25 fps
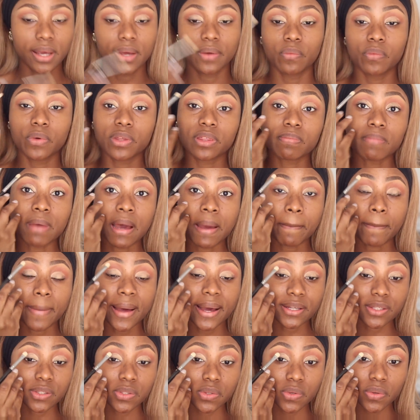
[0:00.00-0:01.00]
With my
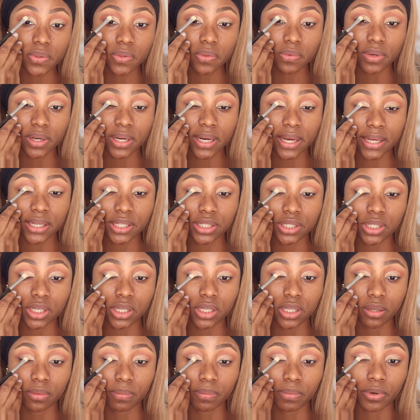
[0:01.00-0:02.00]
MAC 239
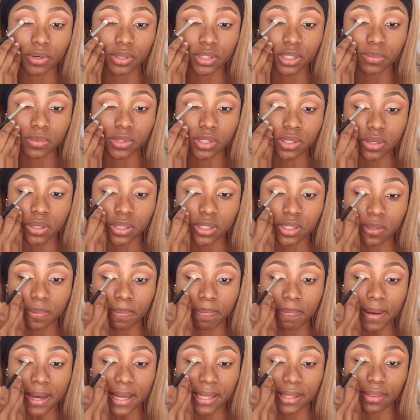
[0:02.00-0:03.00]
shading brush, I'm just going to
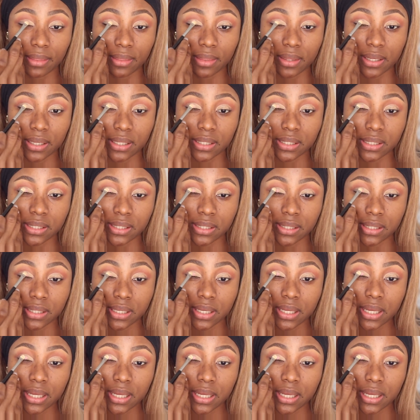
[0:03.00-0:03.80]
pat this